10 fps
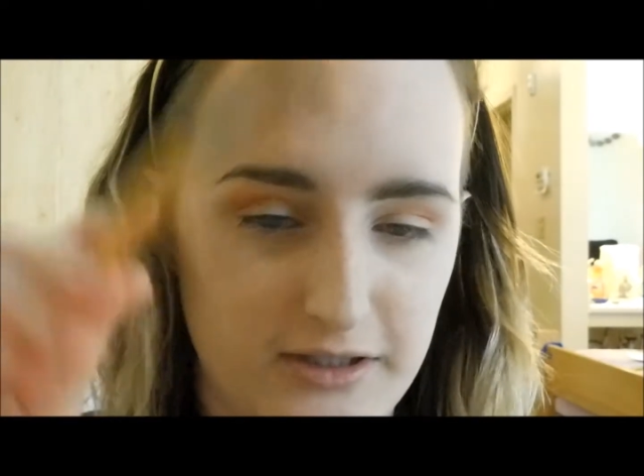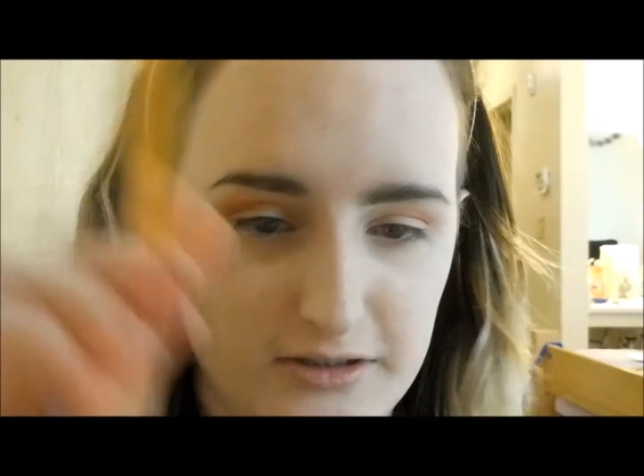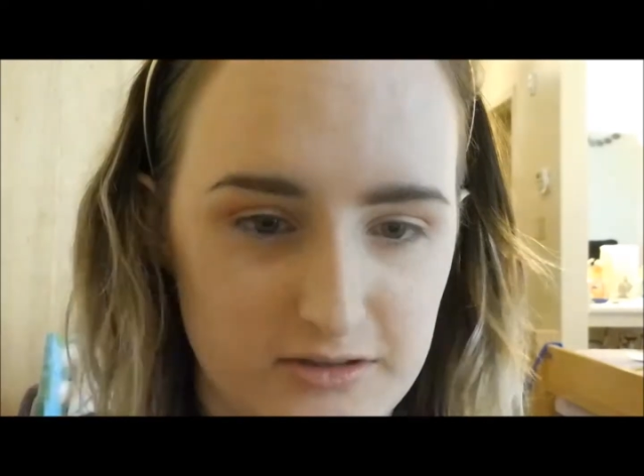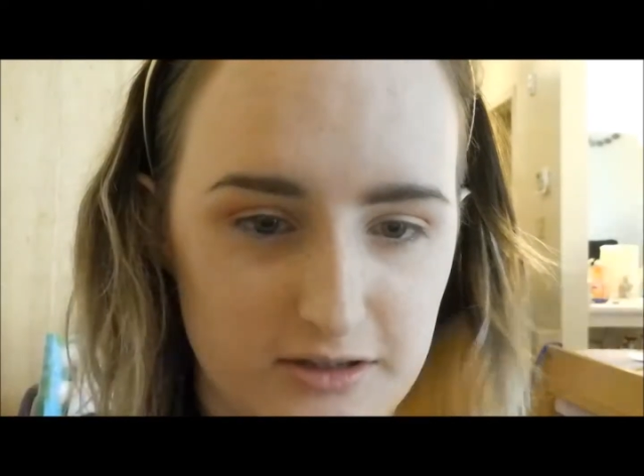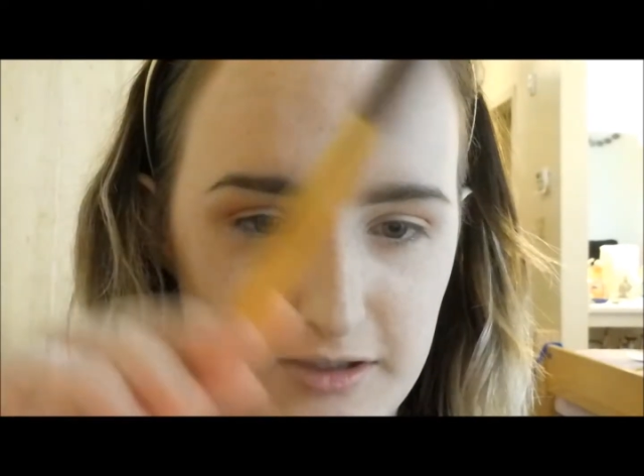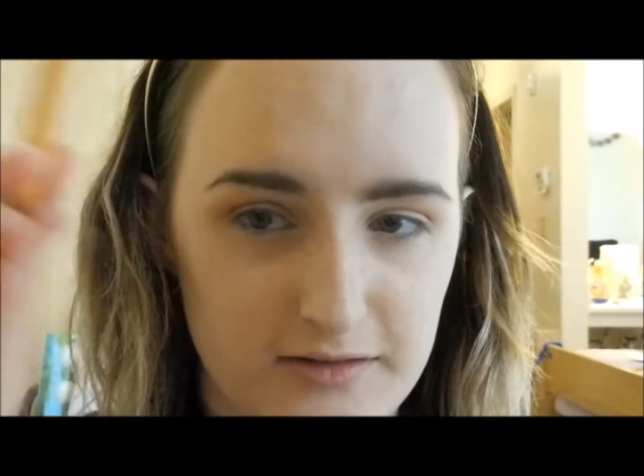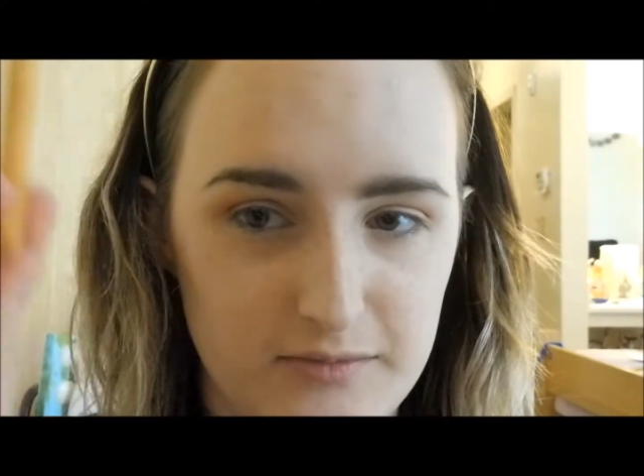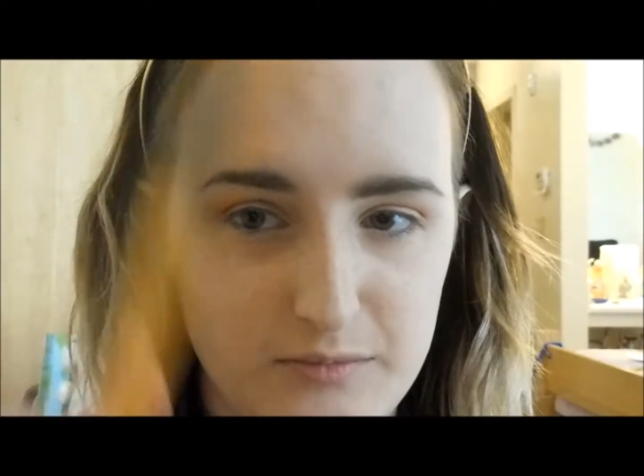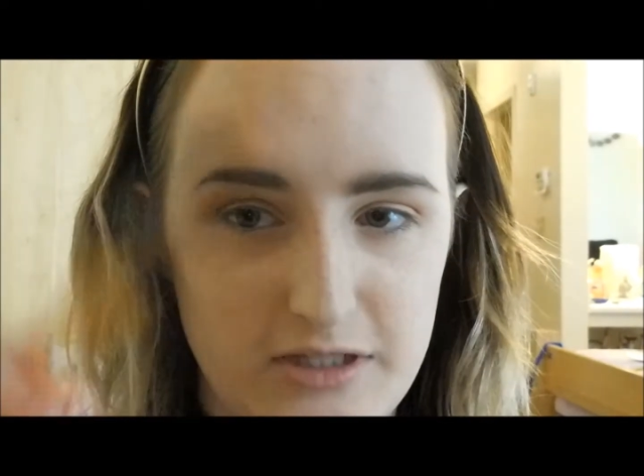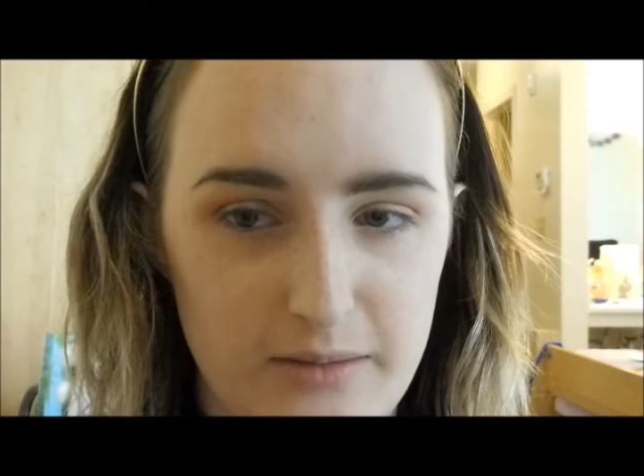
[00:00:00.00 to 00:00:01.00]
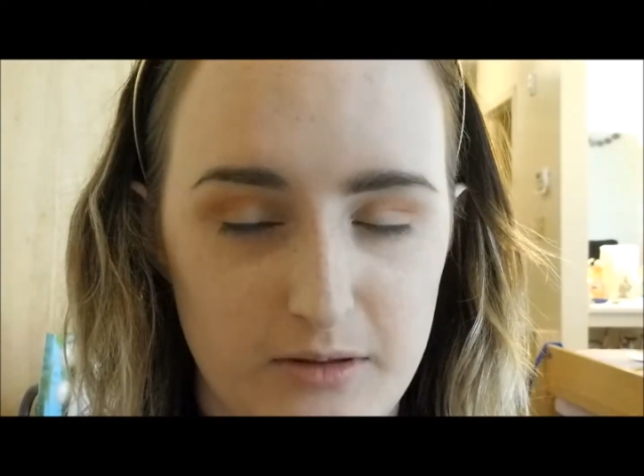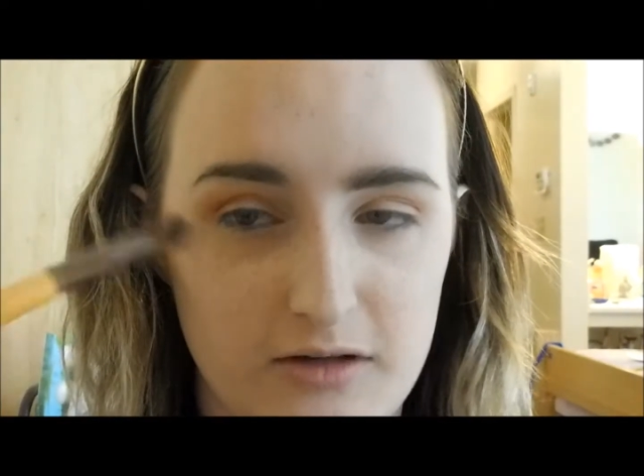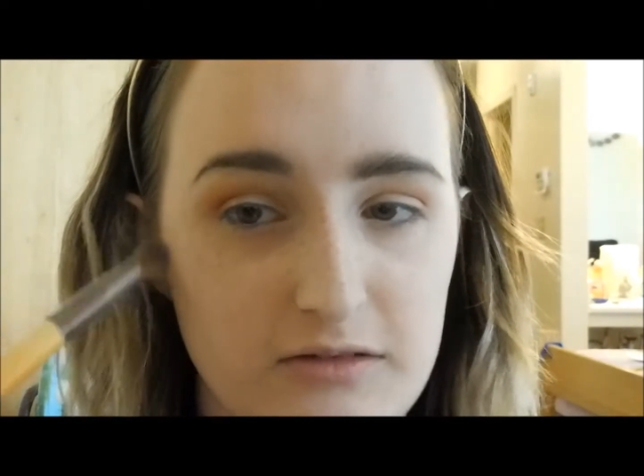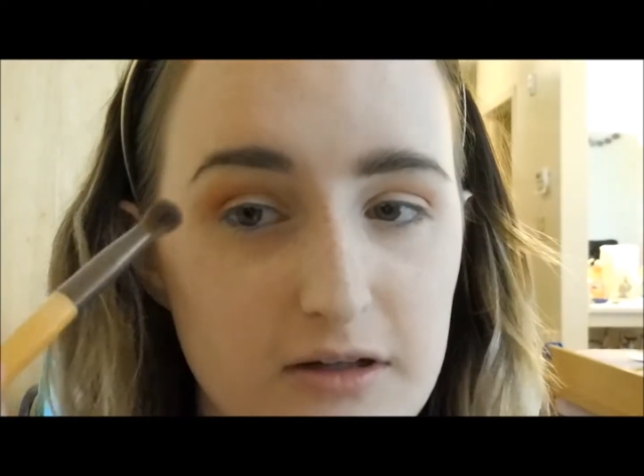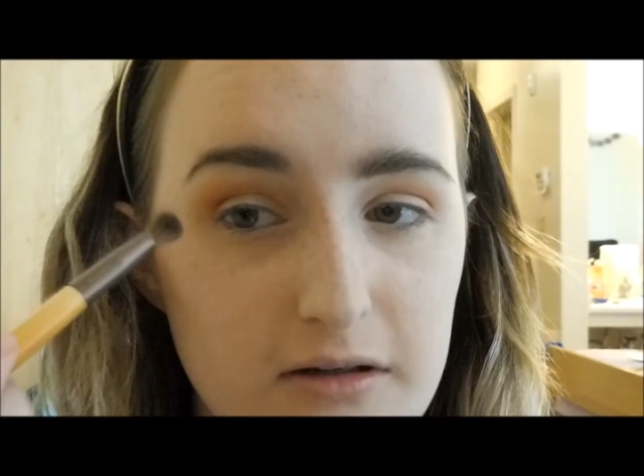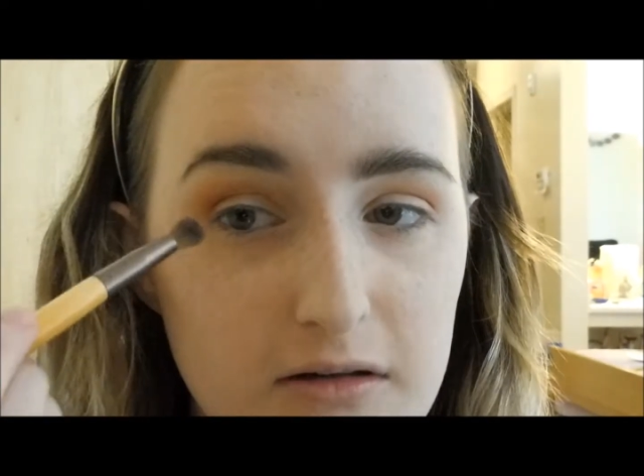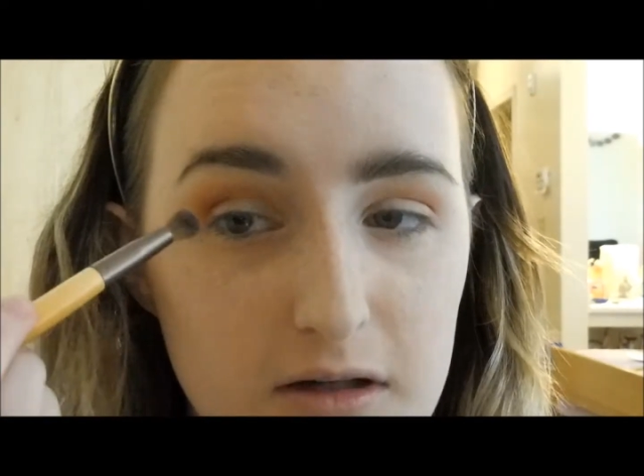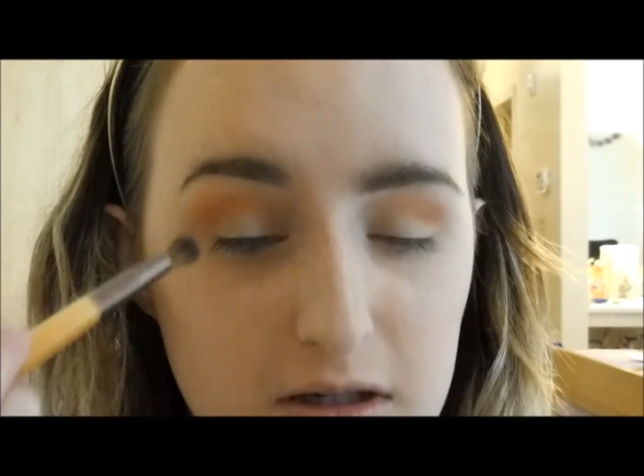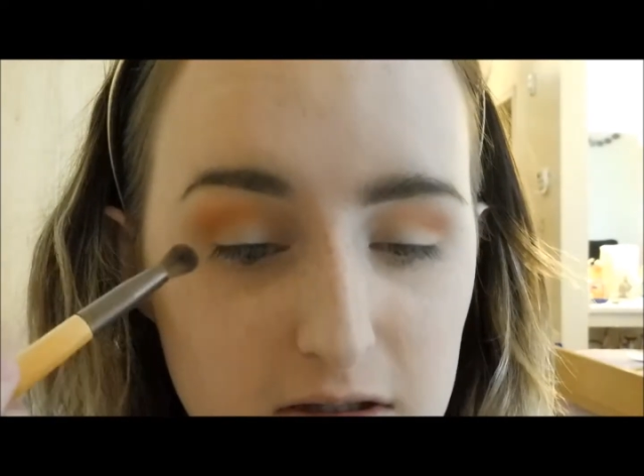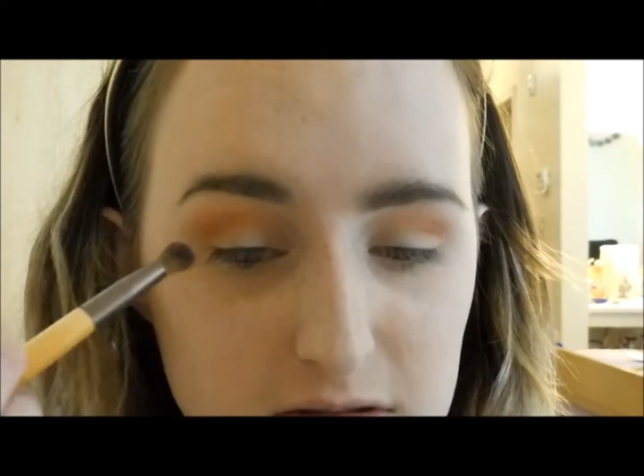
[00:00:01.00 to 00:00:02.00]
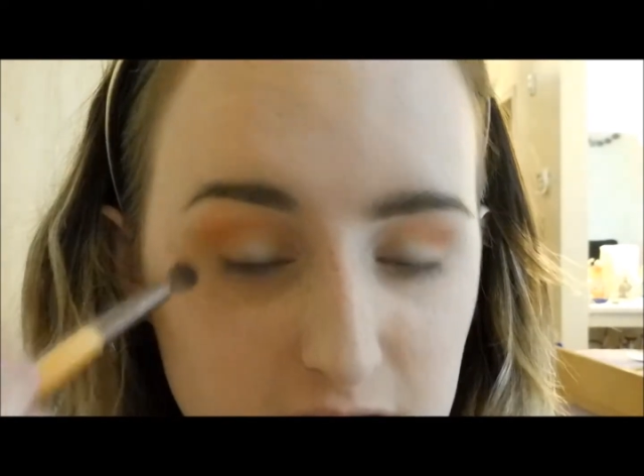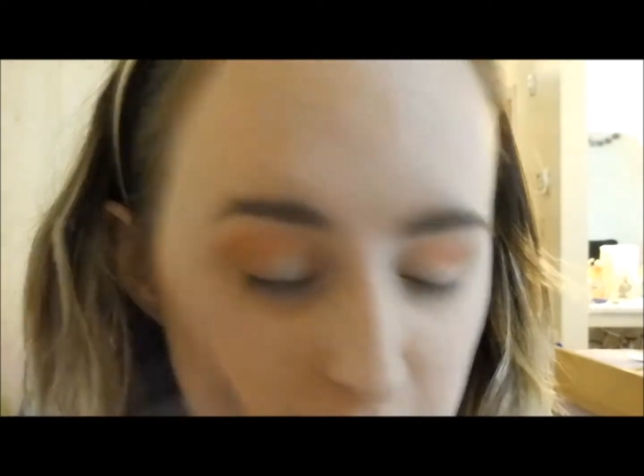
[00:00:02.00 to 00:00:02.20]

I just got to tap it off a little. So